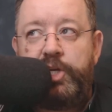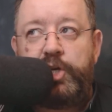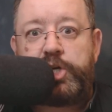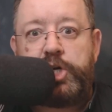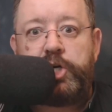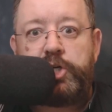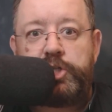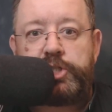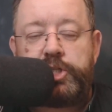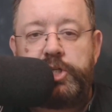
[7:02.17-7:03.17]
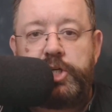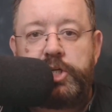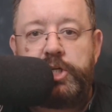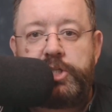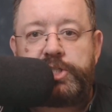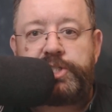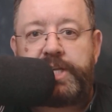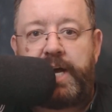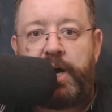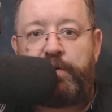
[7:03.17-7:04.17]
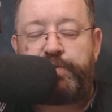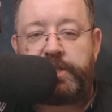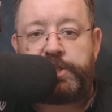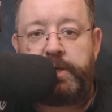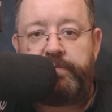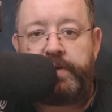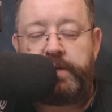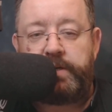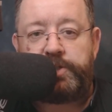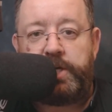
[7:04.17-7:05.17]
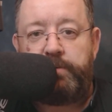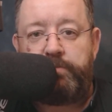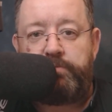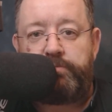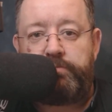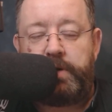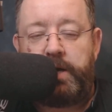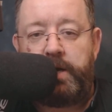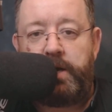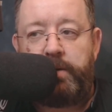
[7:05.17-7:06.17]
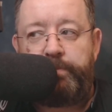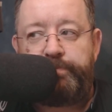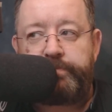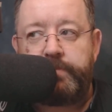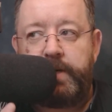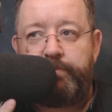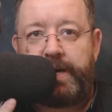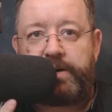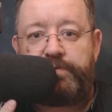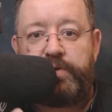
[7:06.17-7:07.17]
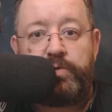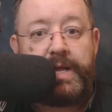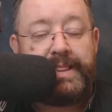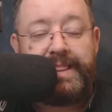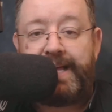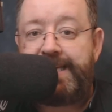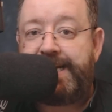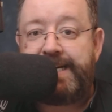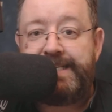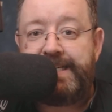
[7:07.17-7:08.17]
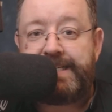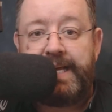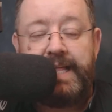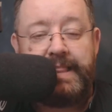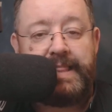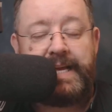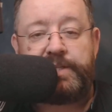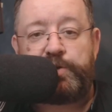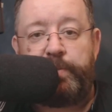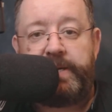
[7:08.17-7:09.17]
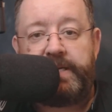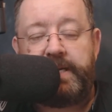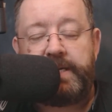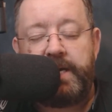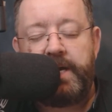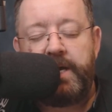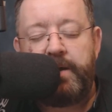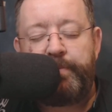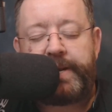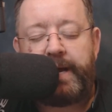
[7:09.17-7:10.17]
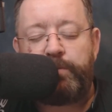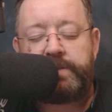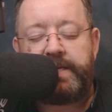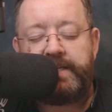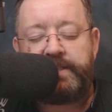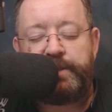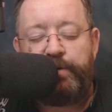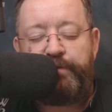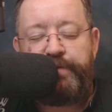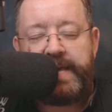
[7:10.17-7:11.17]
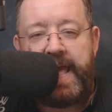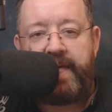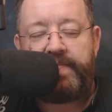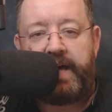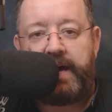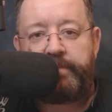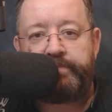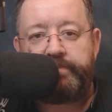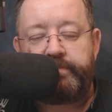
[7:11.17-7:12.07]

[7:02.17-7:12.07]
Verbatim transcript: you could start off with a cheap, cheap um, microphone, like I did, like so many did. But I would say to you, forget that.